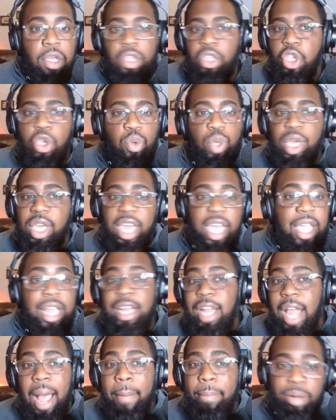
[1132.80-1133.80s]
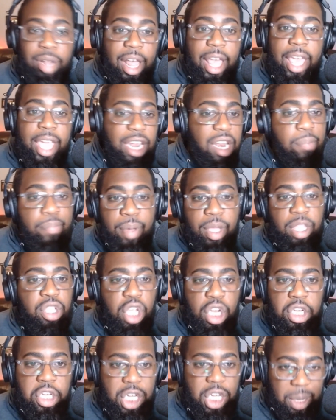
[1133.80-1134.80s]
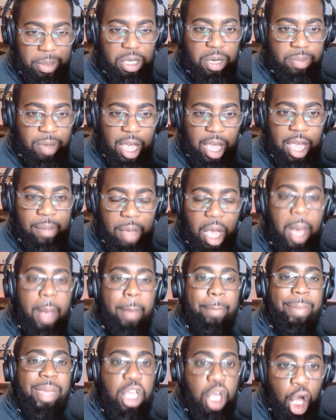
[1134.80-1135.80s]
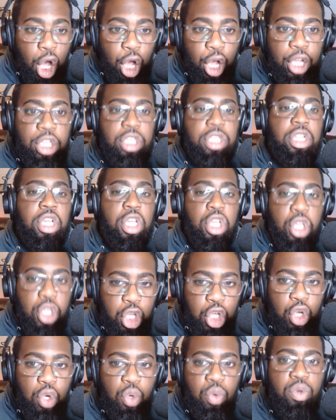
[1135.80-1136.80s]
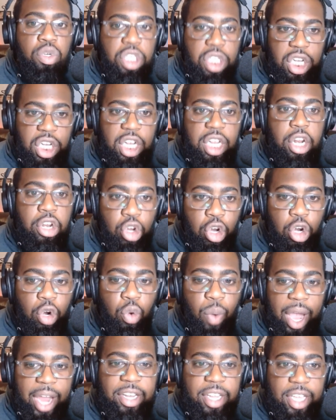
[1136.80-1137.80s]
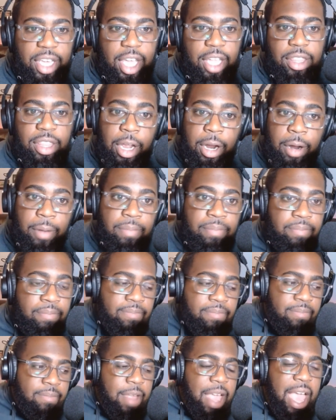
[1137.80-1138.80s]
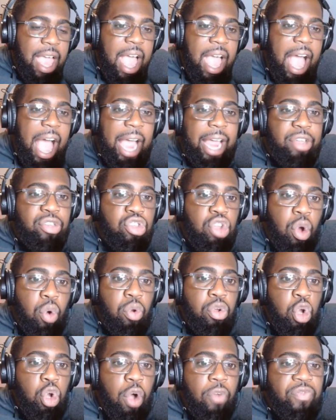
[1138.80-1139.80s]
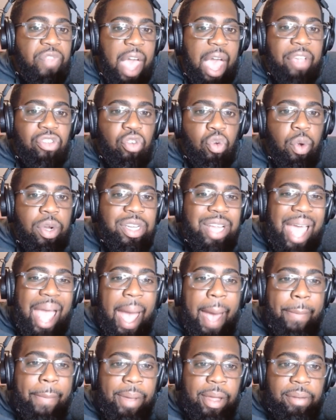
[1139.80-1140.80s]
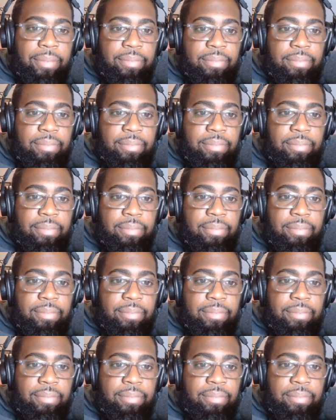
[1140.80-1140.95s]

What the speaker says: You cannot play in the Big Ten championship game because you cheated your way to get there. I don't know if that's going to happen,